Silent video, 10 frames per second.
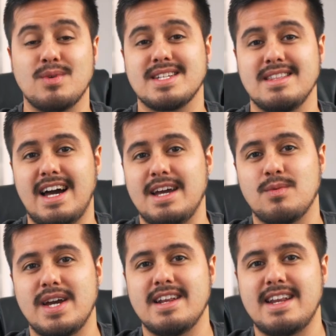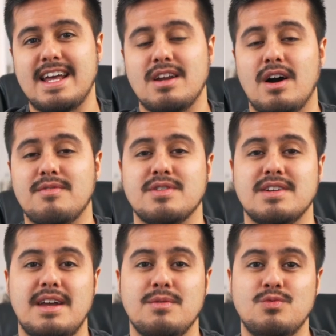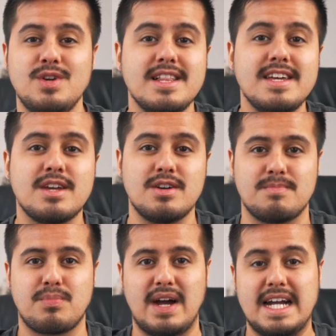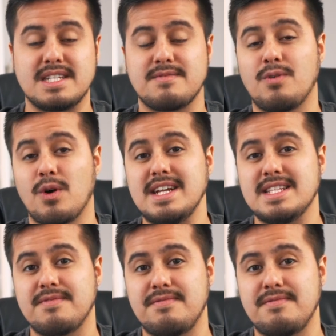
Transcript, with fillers: was lightweighted and offered a really good price for its